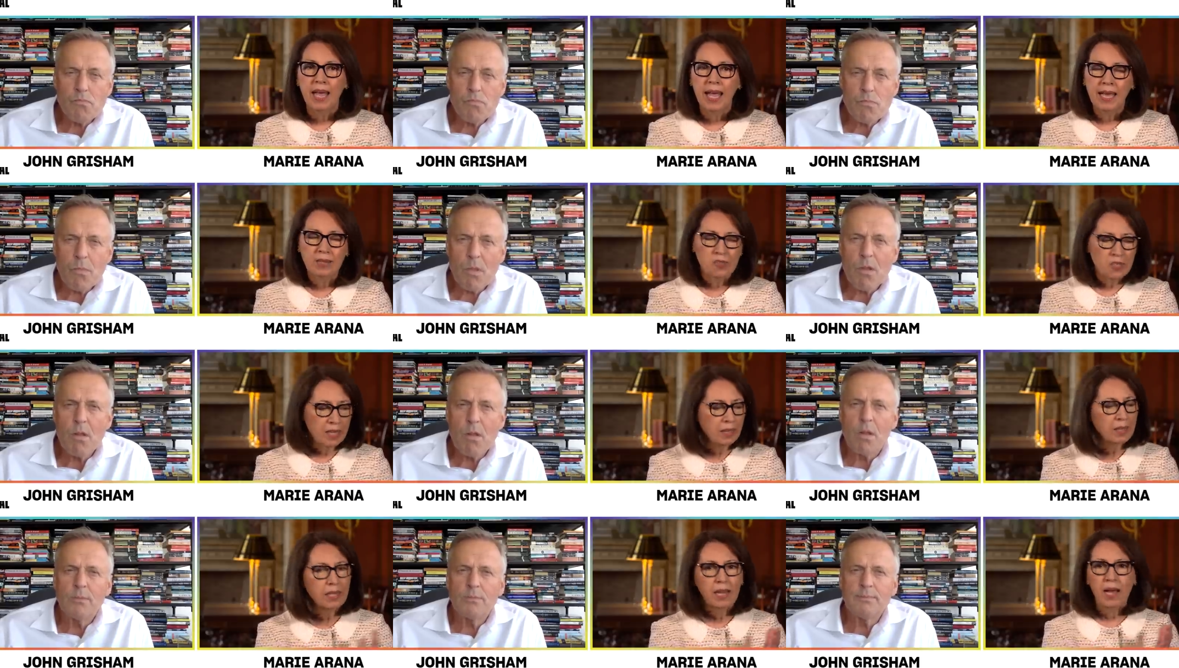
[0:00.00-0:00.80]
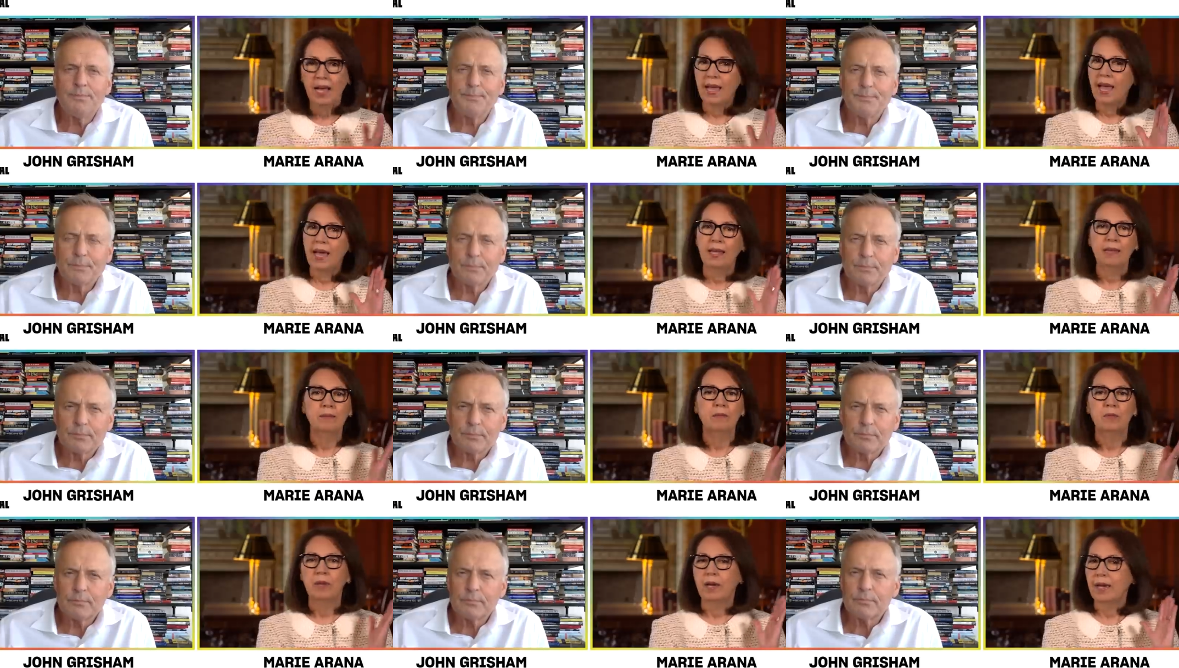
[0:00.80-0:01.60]
Speaker 1: And suddenly I
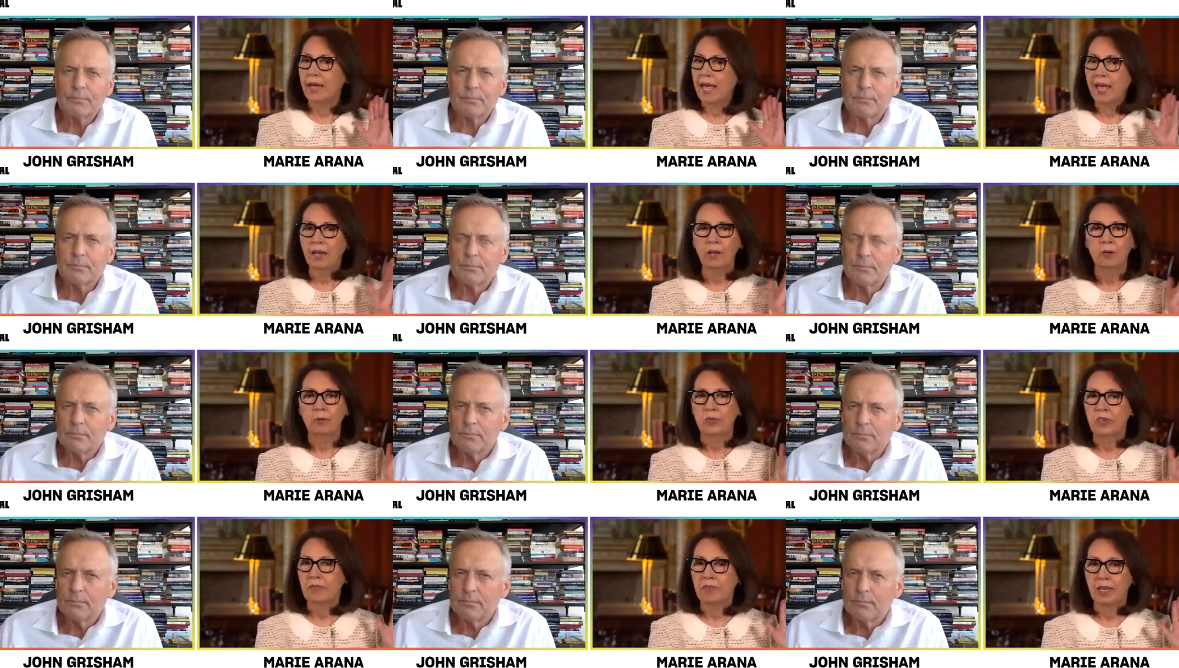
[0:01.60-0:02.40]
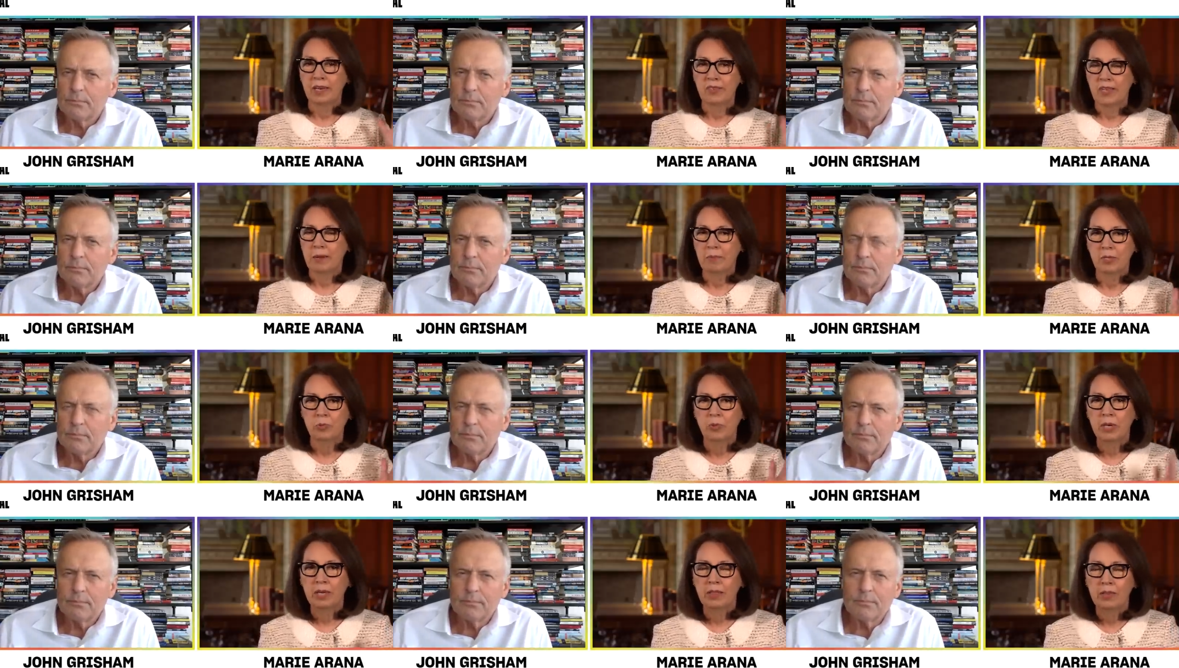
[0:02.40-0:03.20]
had uh, echoes of it as I was
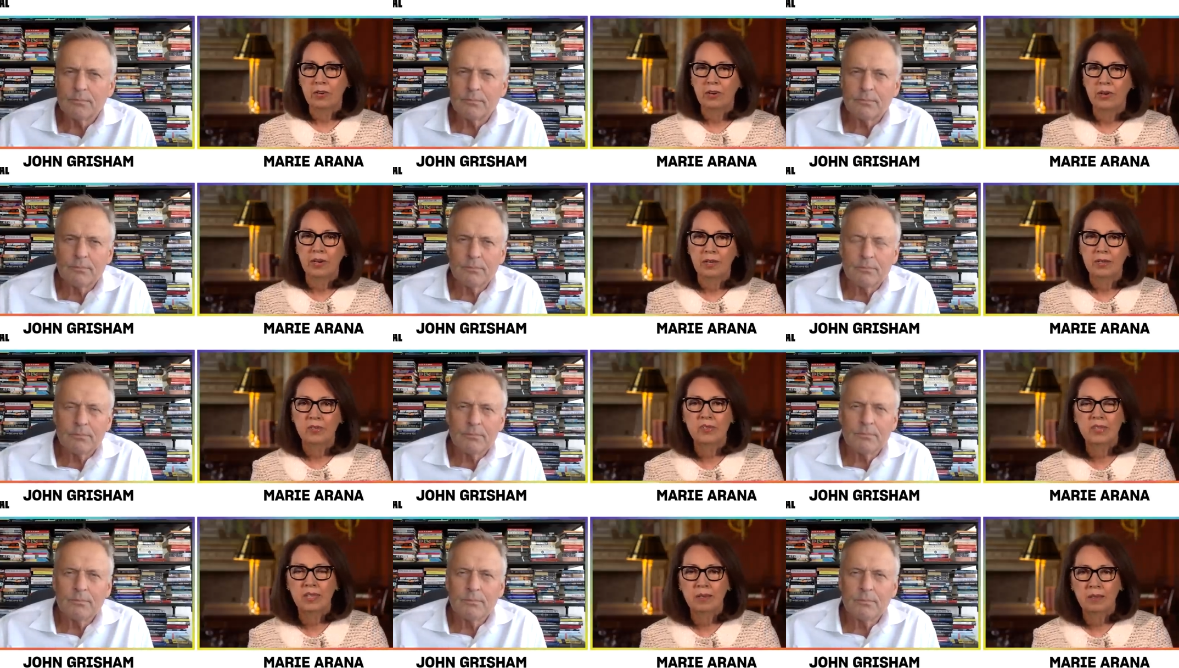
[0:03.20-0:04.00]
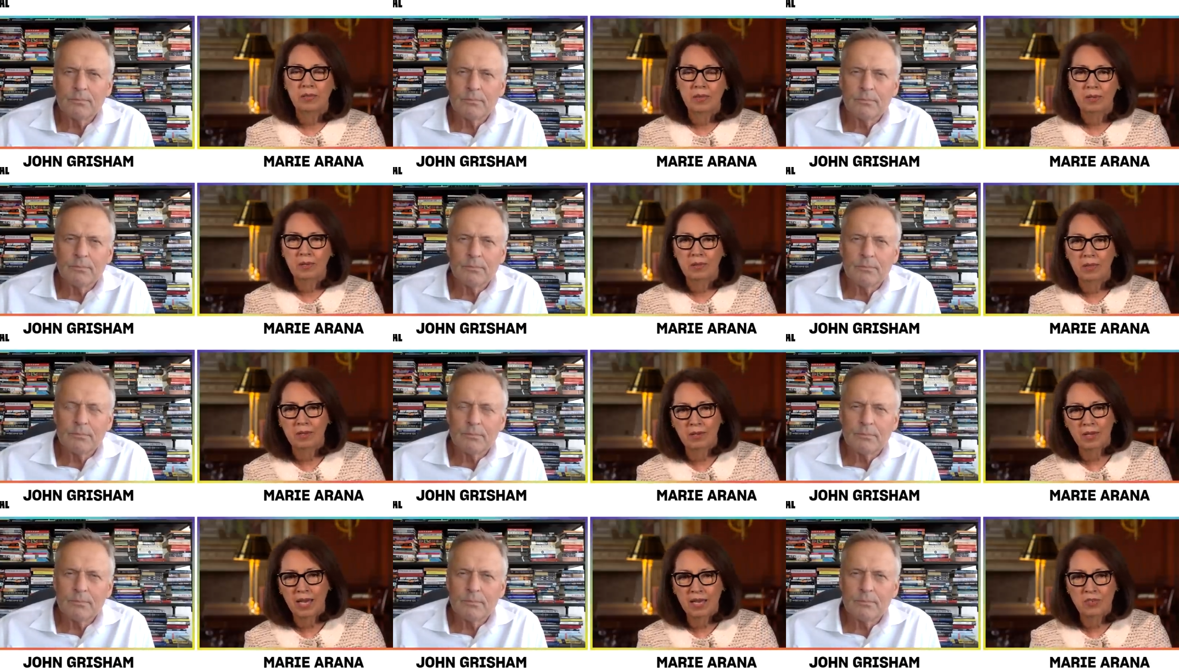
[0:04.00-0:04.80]
reading The Guardians, the, the,
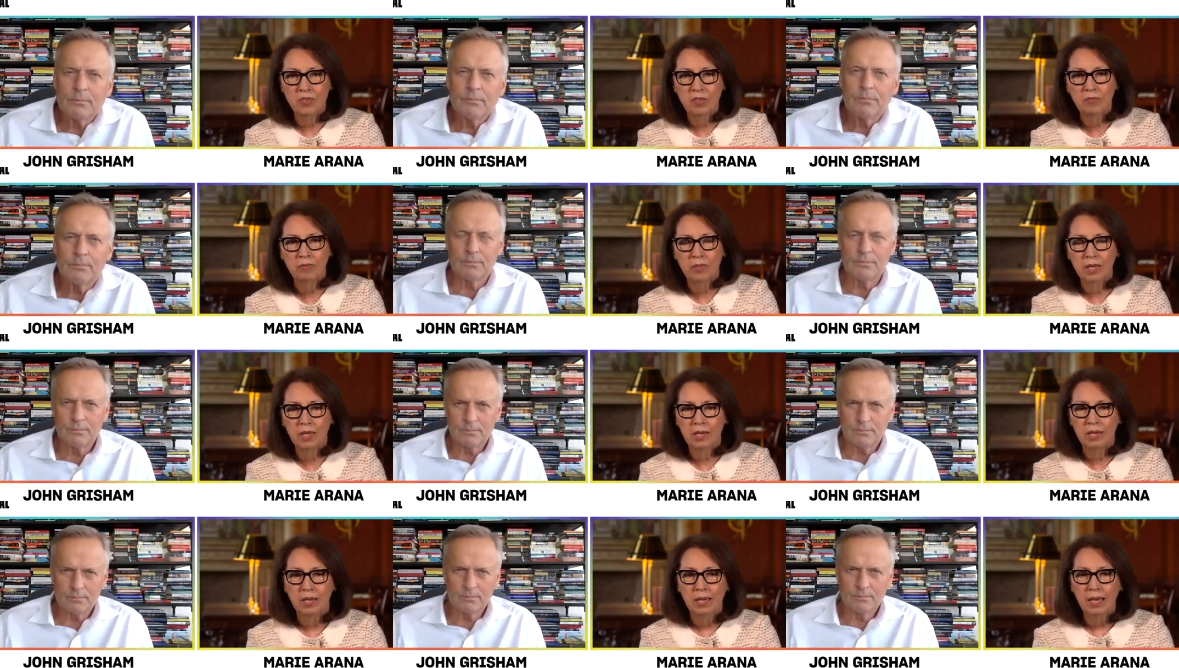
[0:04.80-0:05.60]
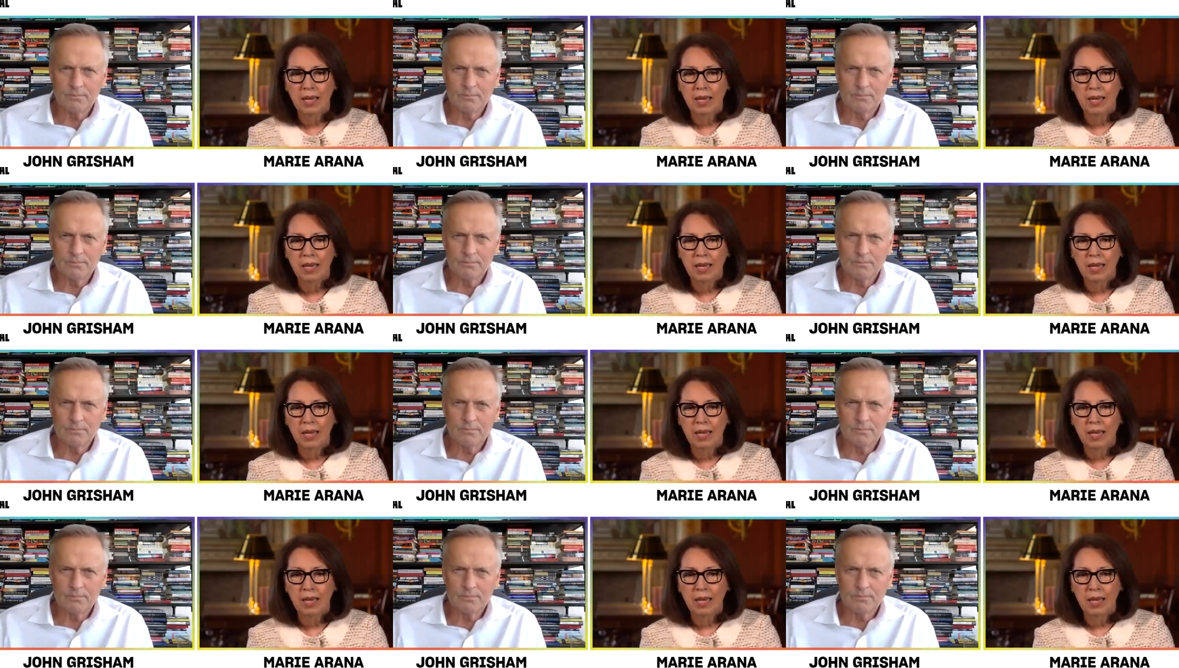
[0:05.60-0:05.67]
the case of the